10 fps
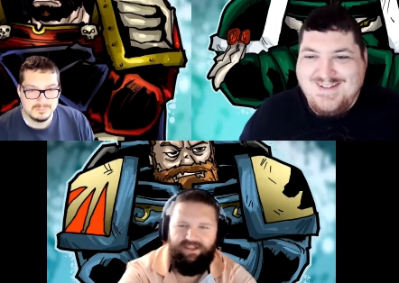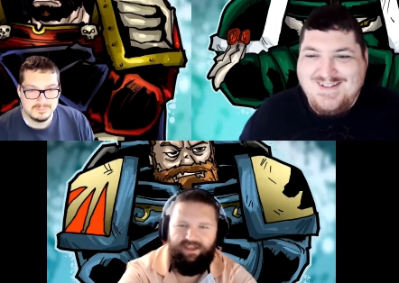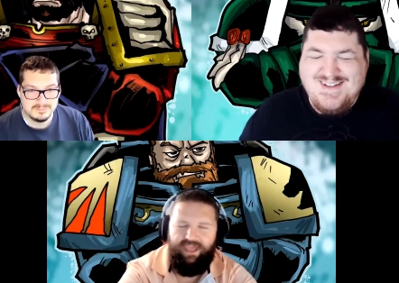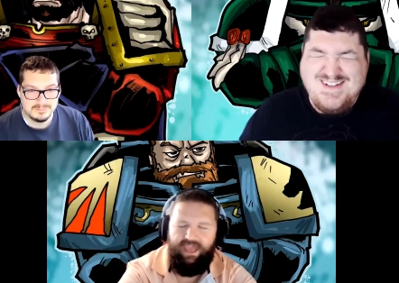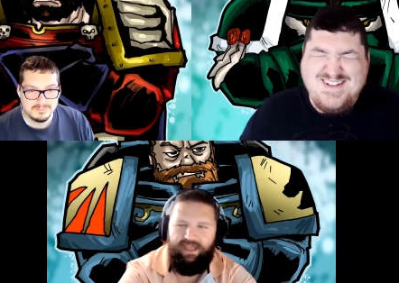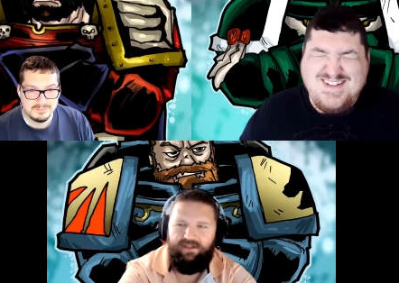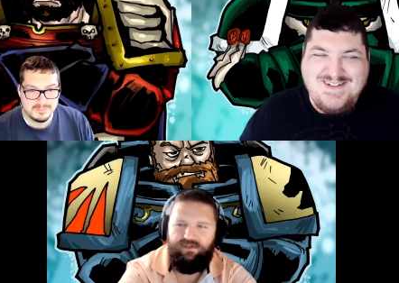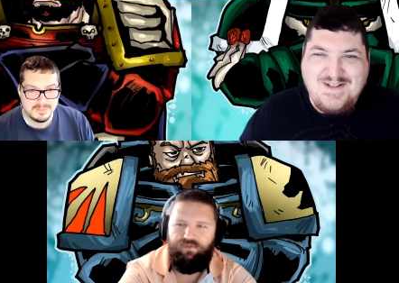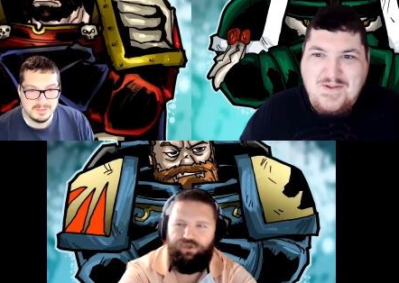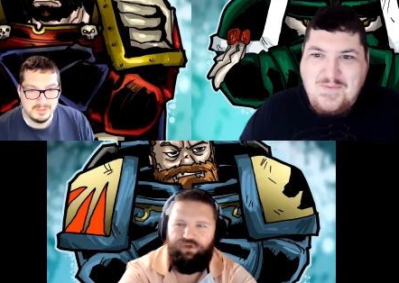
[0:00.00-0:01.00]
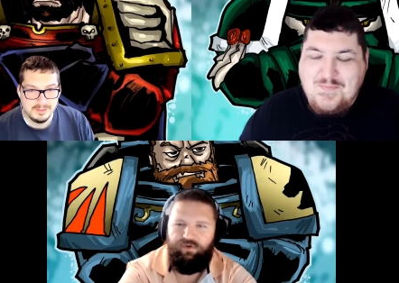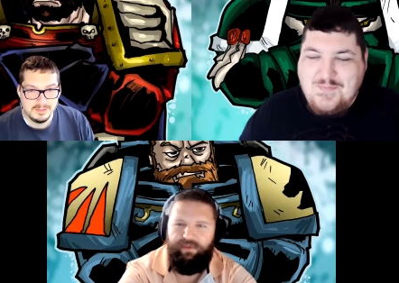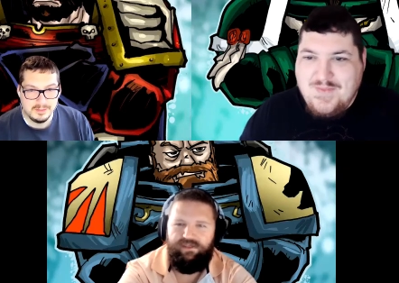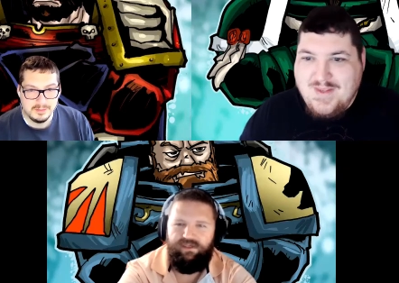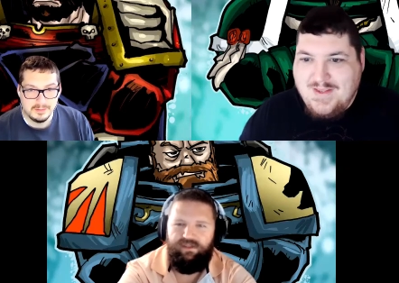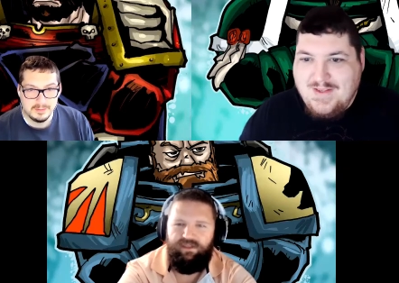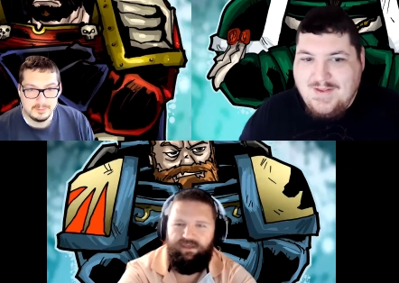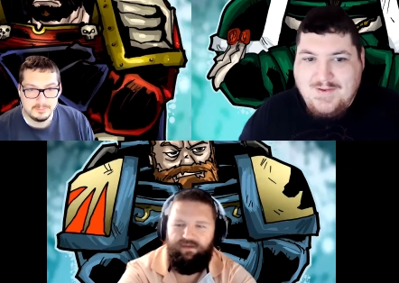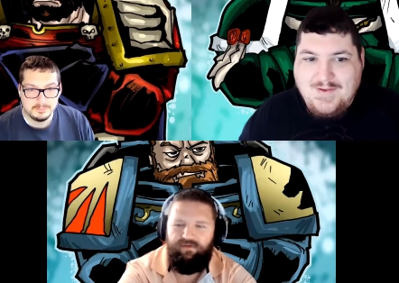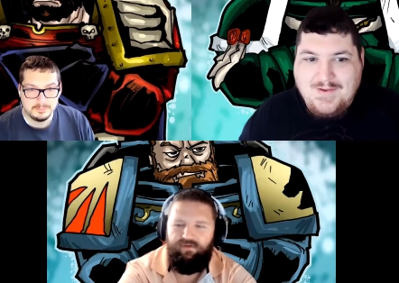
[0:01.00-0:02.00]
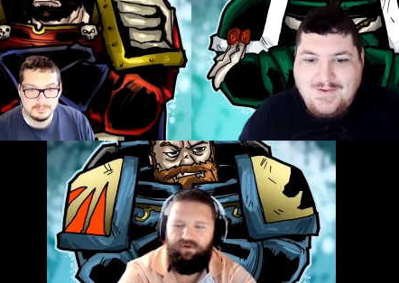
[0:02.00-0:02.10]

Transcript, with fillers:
Speaker 1: cans, which are basically a